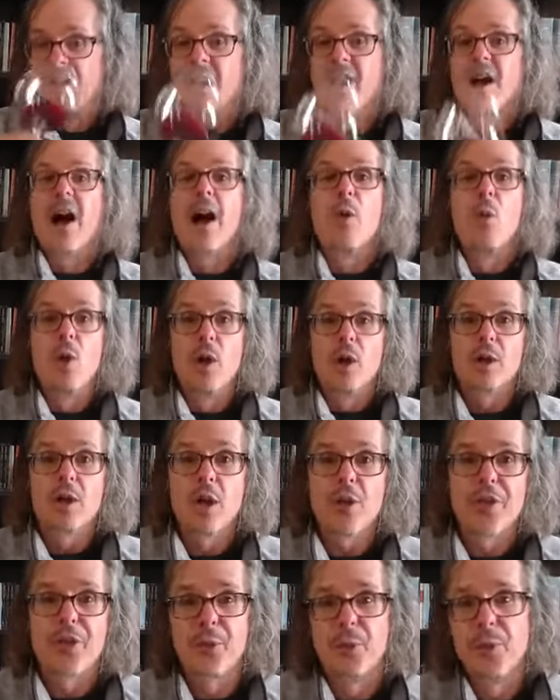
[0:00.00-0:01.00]
I will
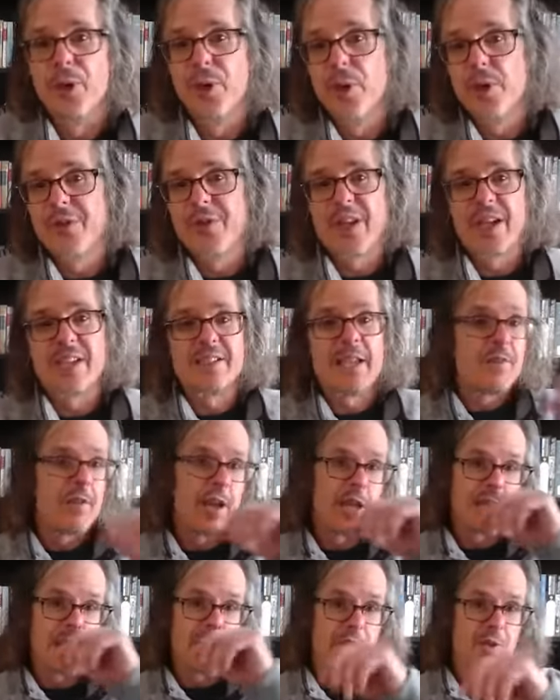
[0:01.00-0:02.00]
go through if you guys have
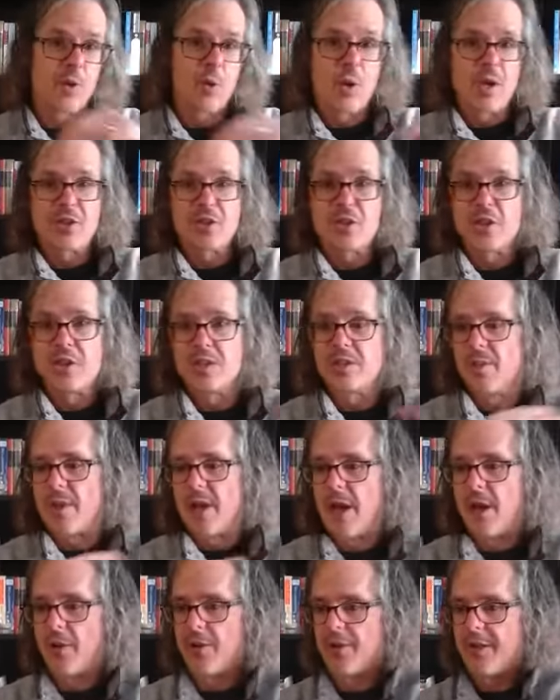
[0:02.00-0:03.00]
any other questions
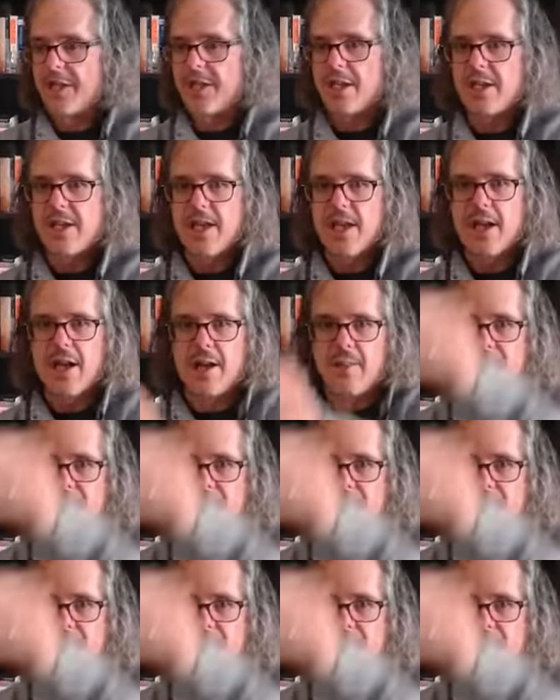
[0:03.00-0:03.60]
about the uh,